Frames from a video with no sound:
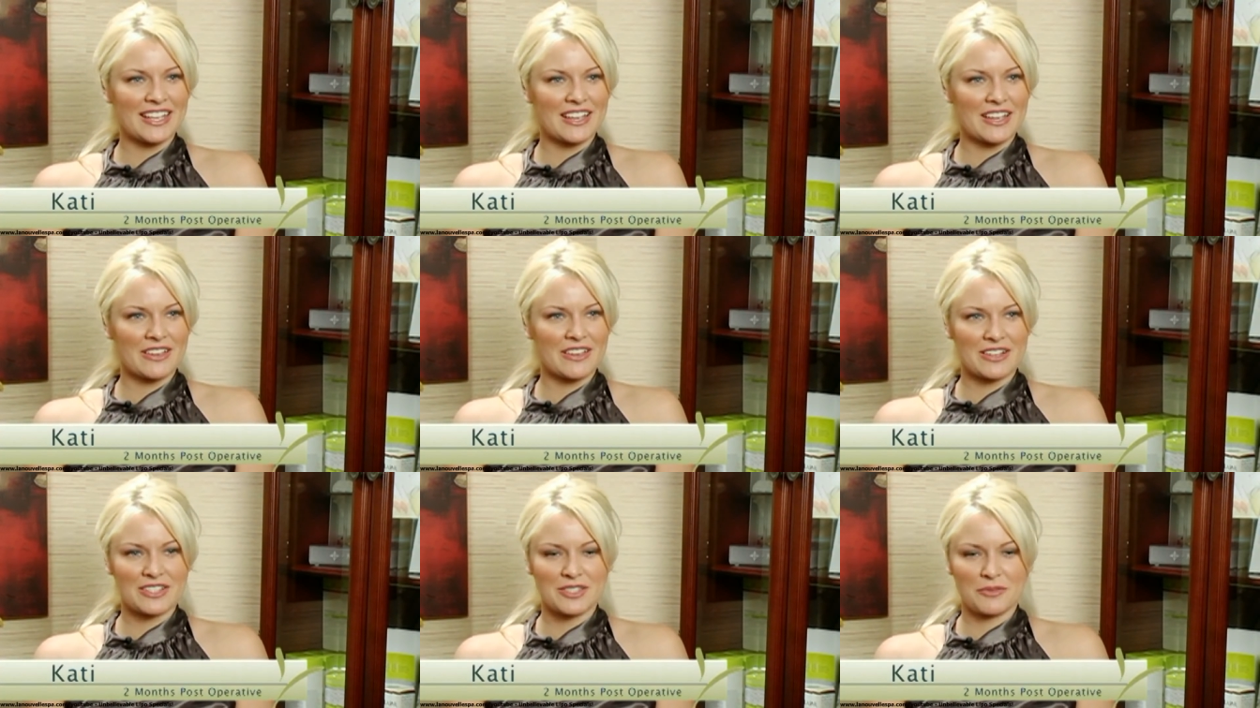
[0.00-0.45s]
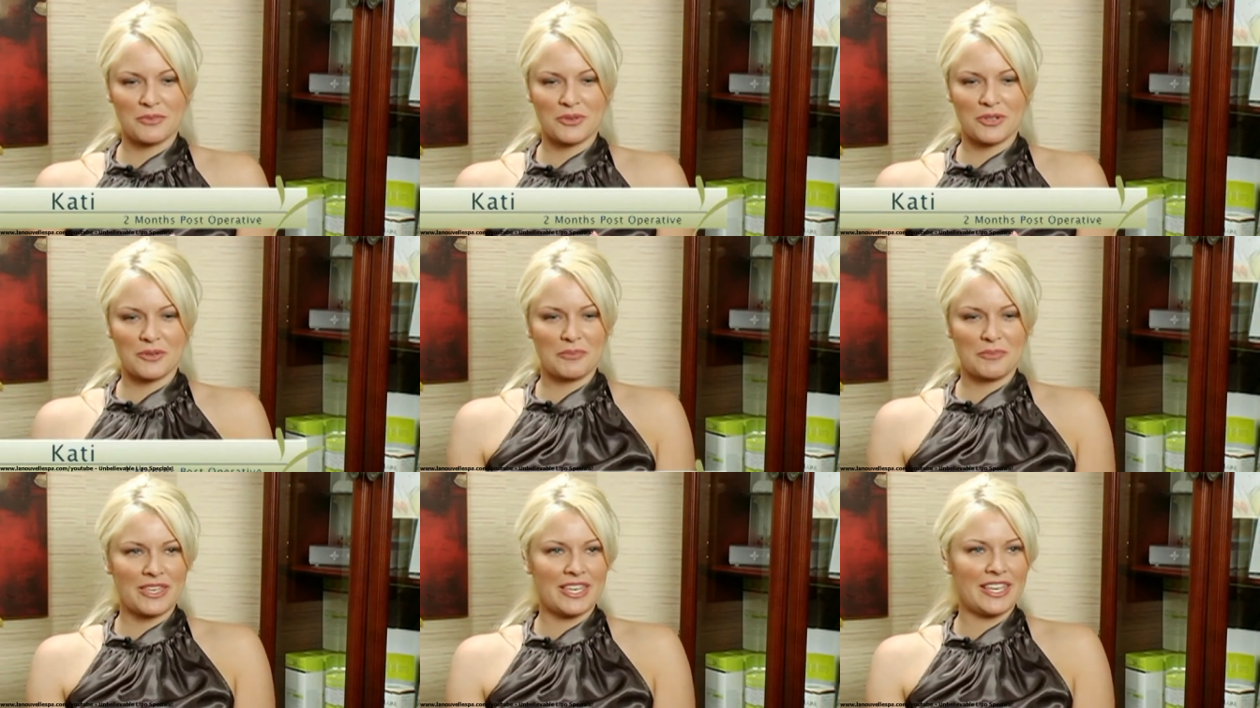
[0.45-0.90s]
I actually
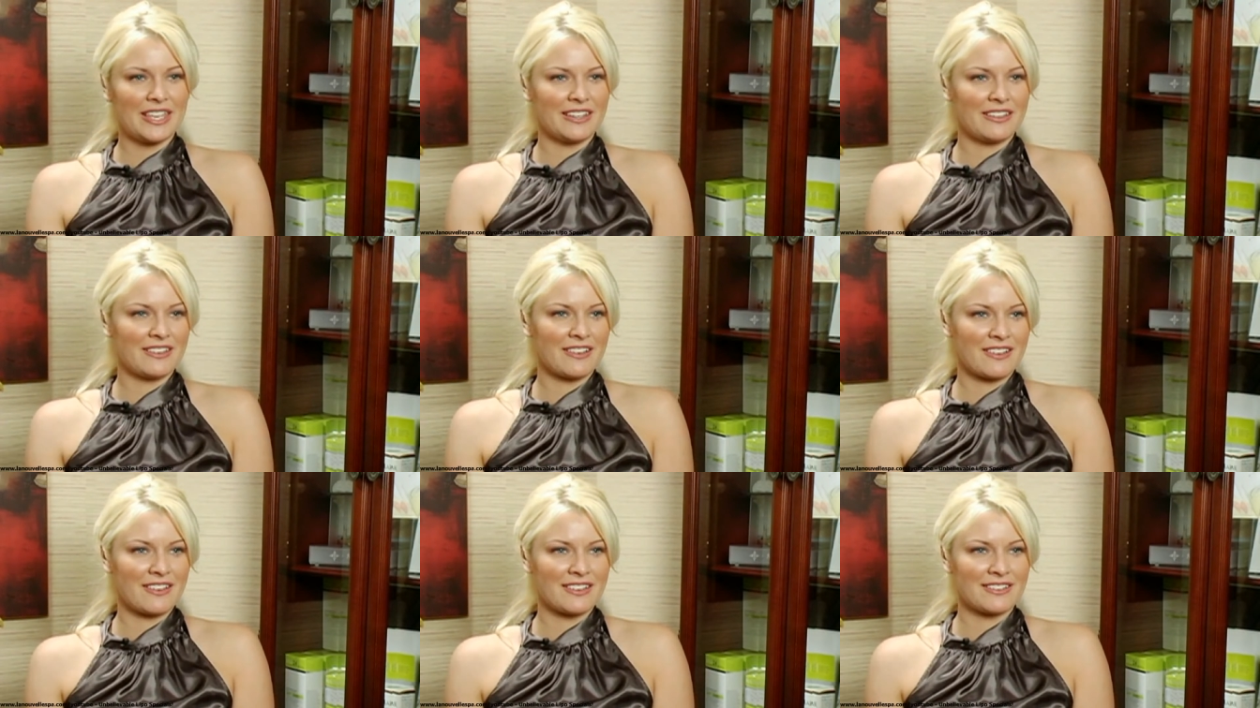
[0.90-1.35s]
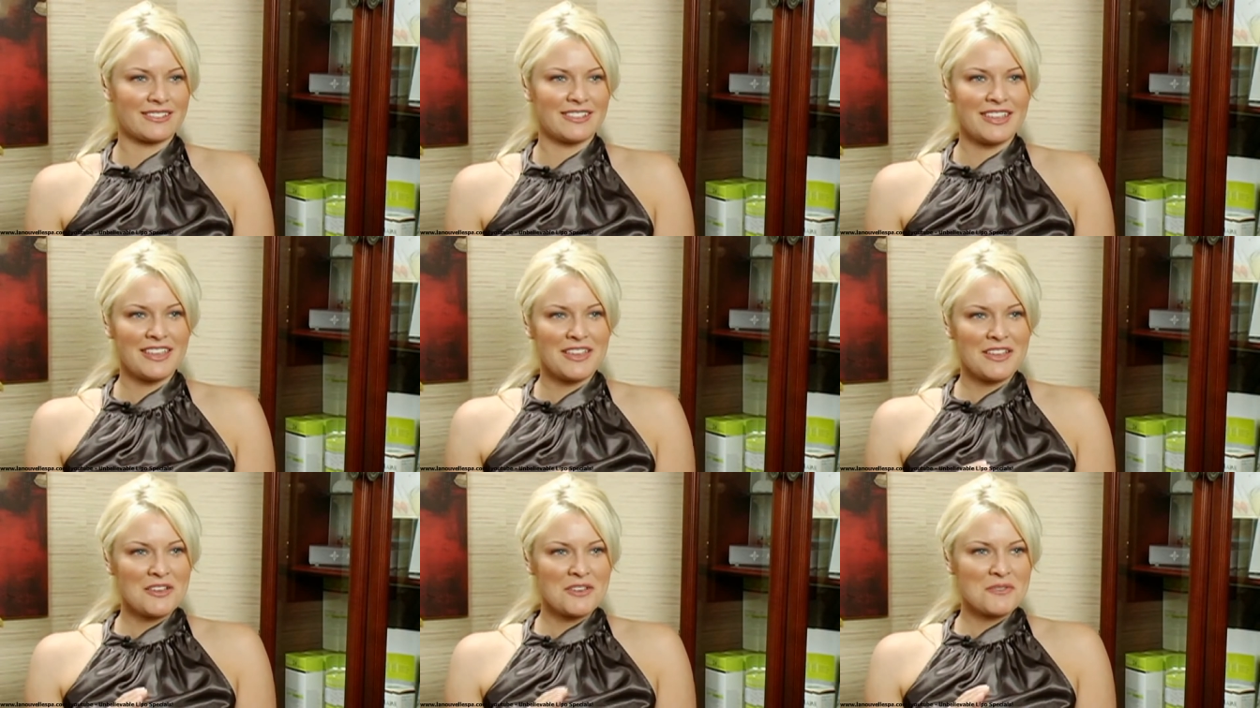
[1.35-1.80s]
put a bikini
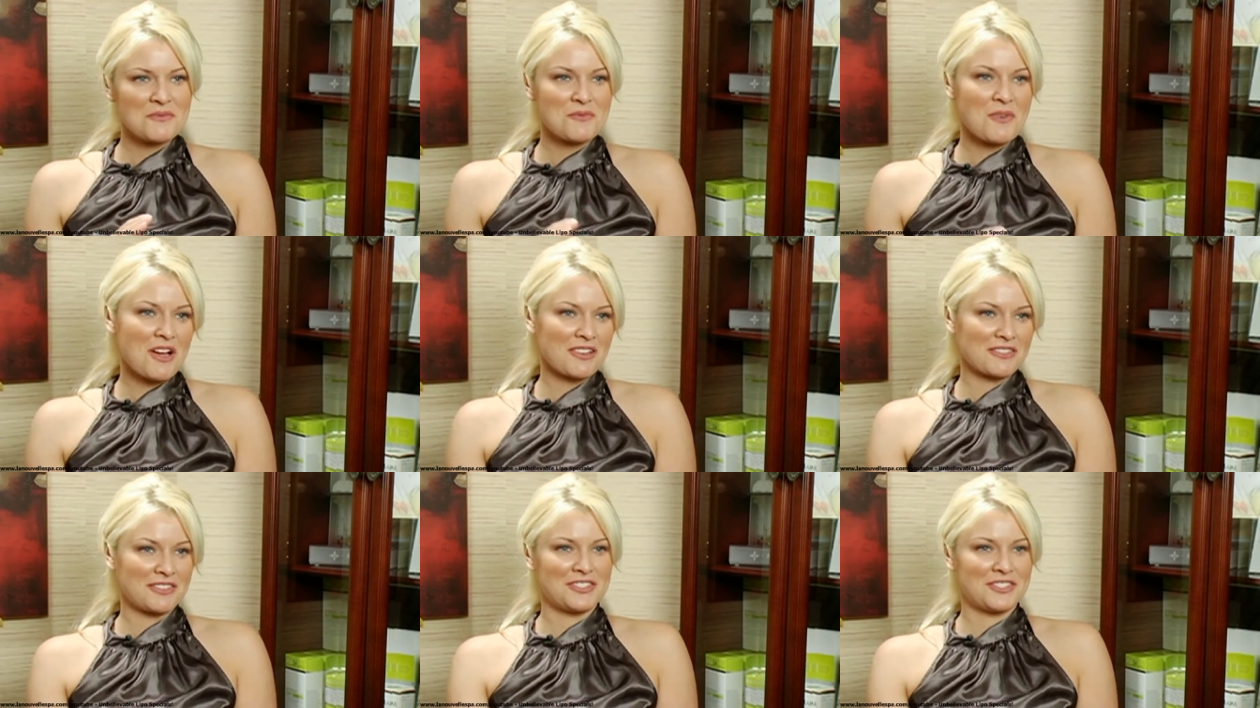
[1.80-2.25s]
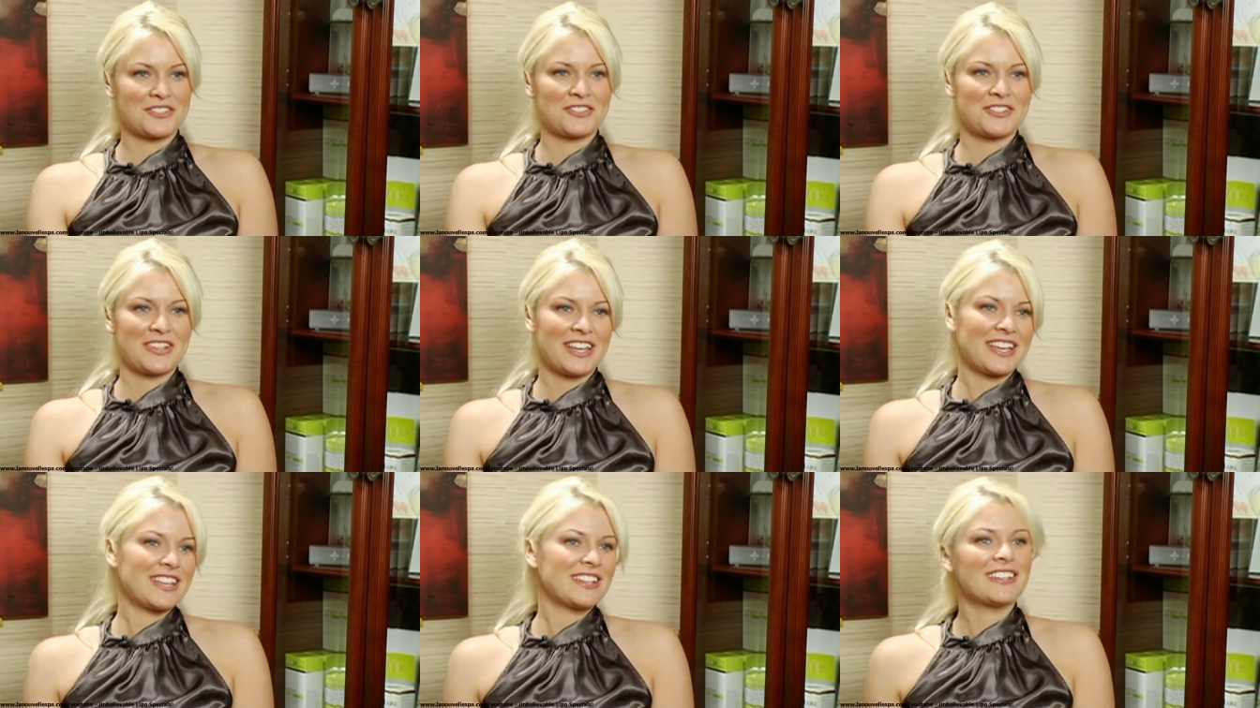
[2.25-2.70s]
on, walked the
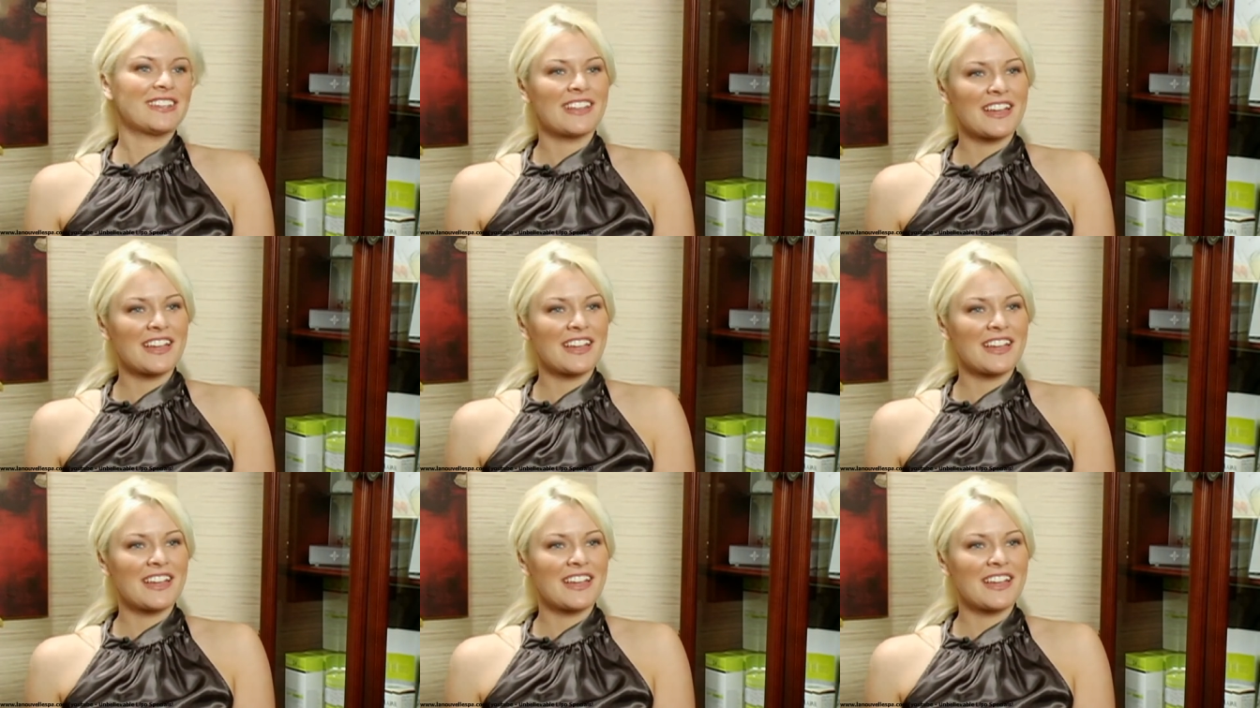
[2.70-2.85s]
strand,